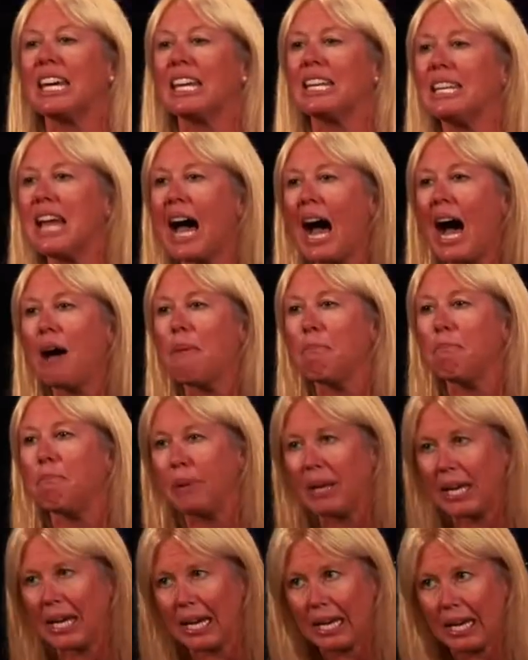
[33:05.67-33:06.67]

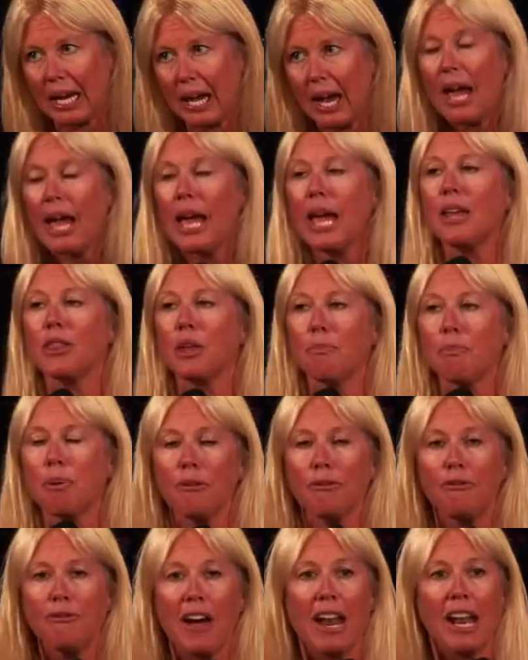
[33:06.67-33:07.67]
cannot be in the
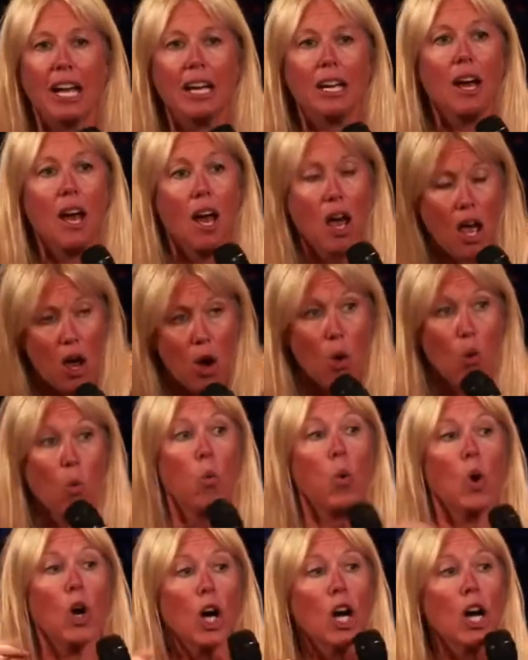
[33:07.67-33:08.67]
prophetic
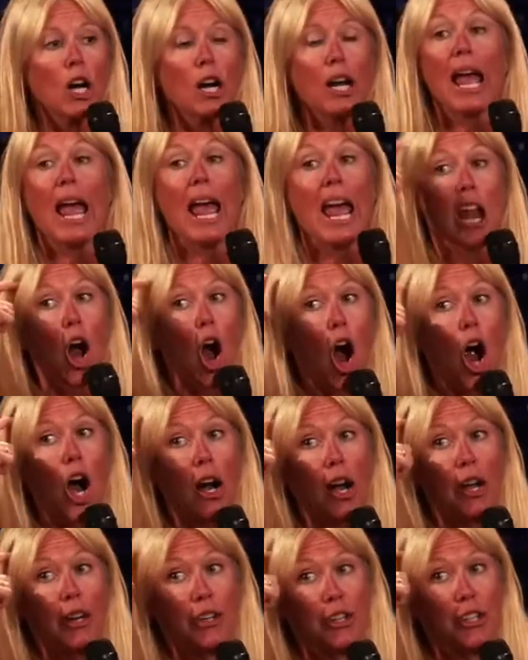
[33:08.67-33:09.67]
word in
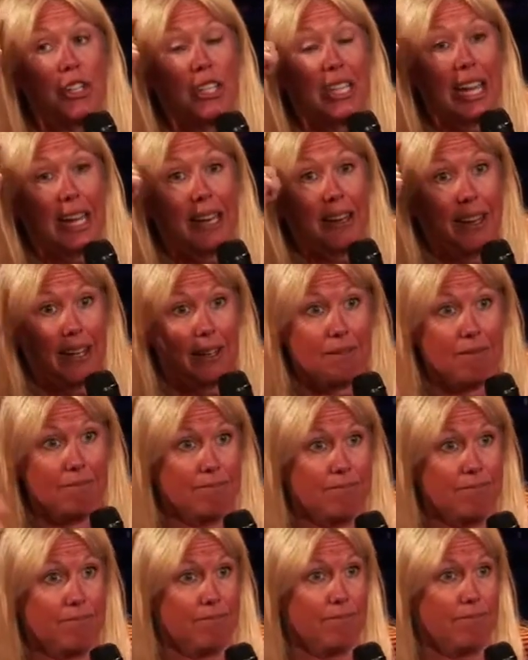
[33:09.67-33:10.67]
our understanding.
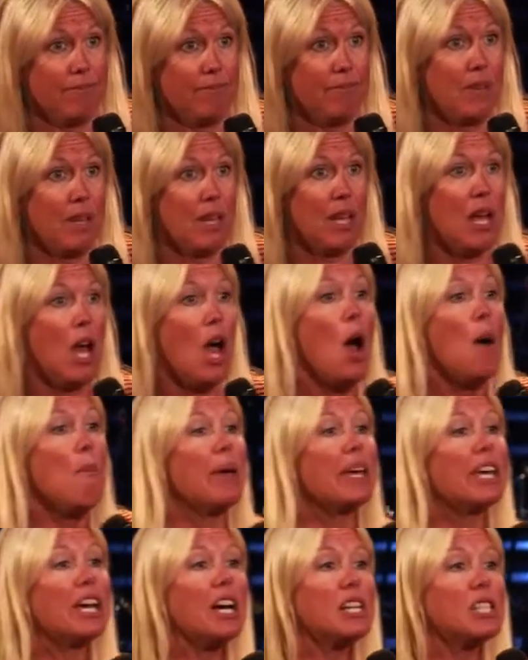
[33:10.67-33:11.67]

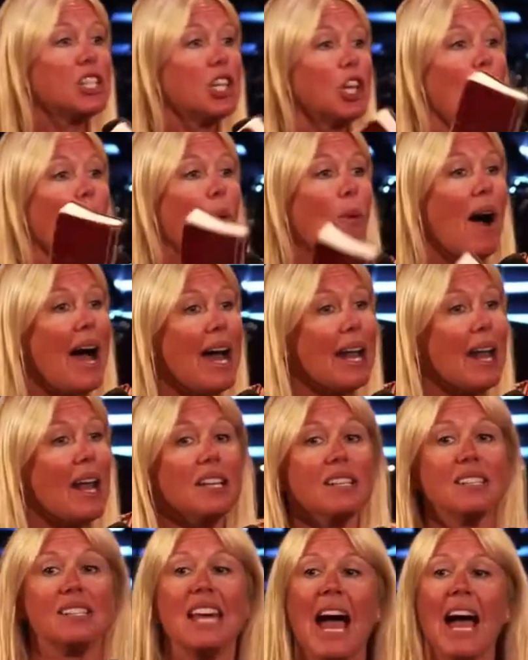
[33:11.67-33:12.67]
Because you know
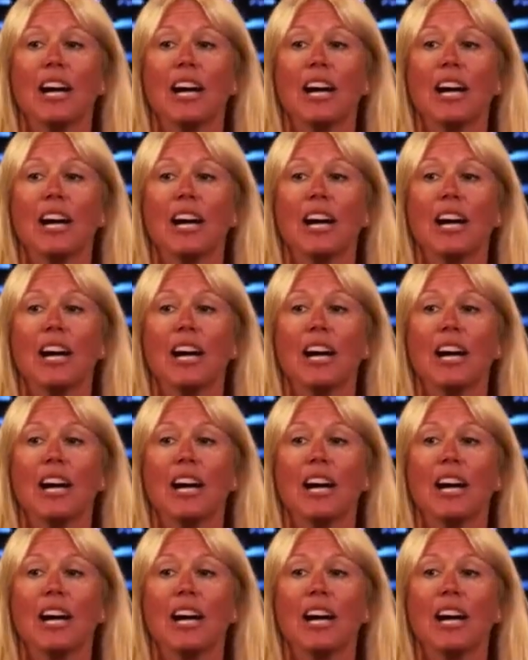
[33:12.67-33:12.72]
what?